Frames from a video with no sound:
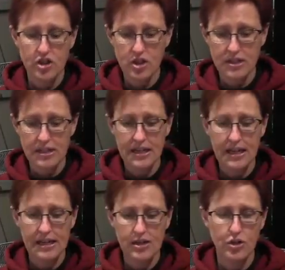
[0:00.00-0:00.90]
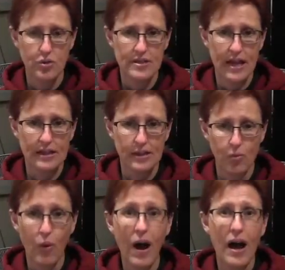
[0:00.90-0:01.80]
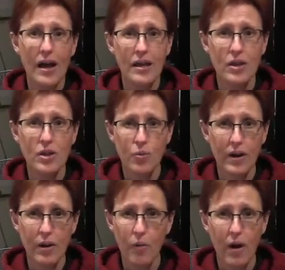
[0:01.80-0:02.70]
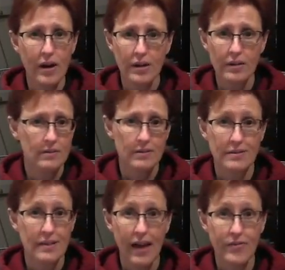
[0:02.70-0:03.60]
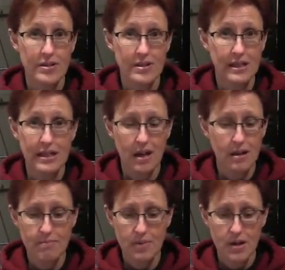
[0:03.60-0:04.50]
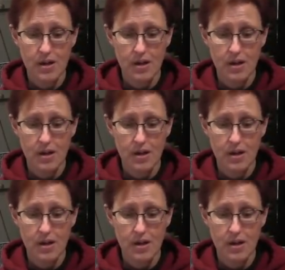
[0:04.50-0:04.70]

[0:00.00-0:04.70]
she didn't get into exactly why you would want to have this Slique gum.